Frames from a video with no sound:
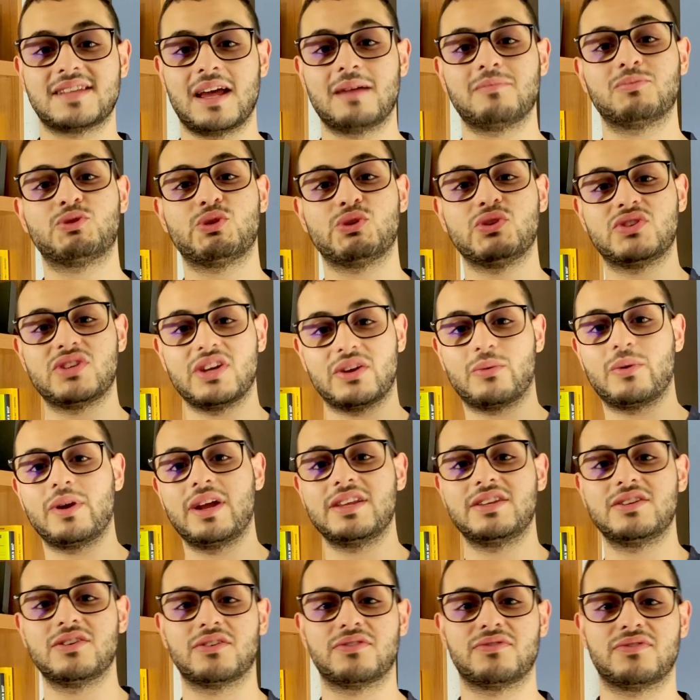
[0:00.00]
time to
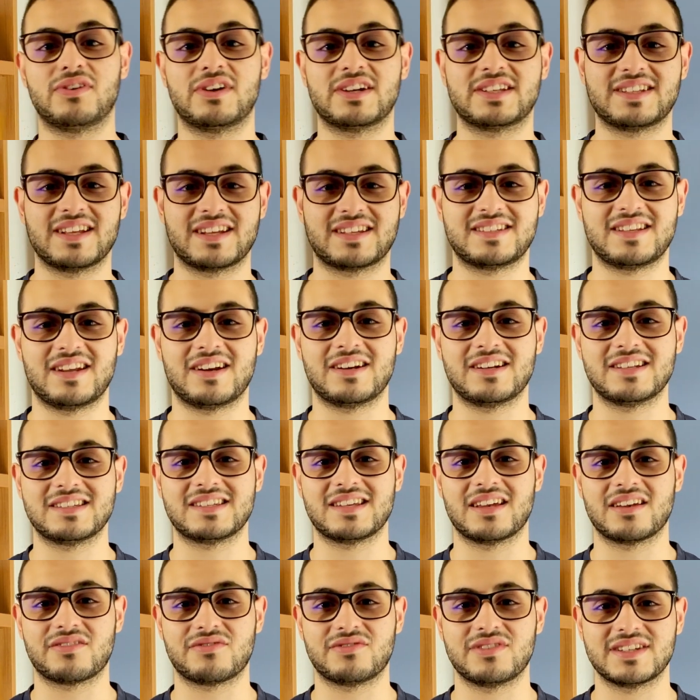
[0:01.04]
integrate your first external
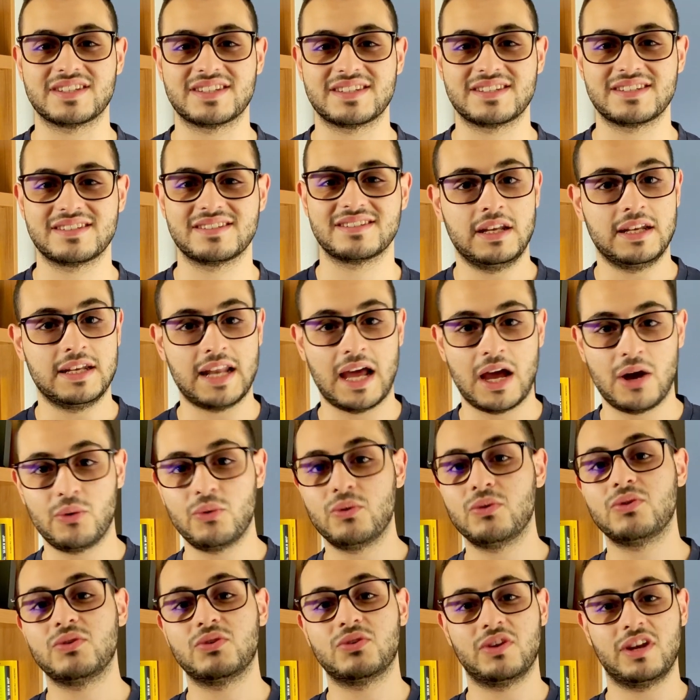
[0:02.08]
service.
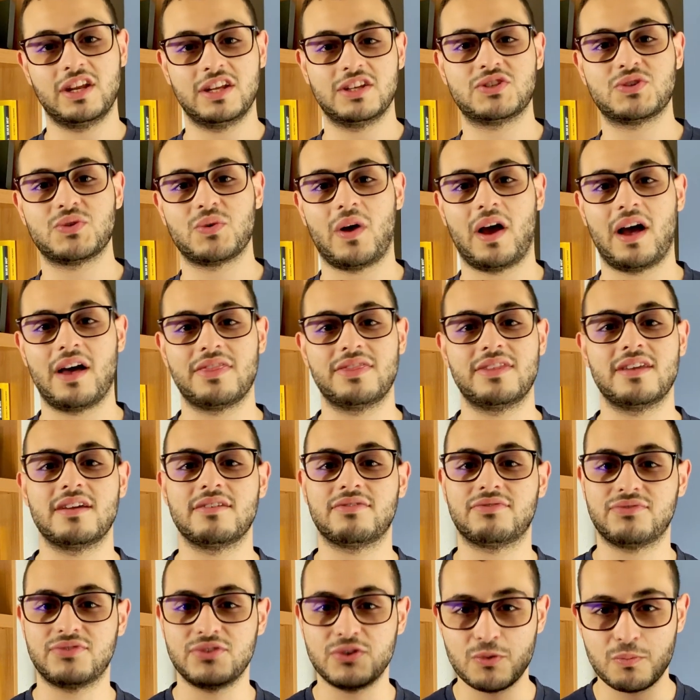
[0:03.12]
Now you need to add a
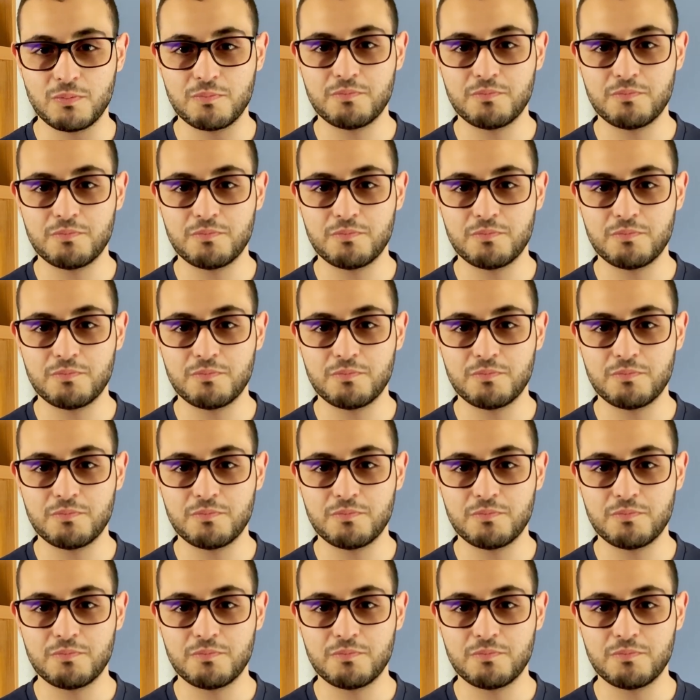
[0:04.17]
few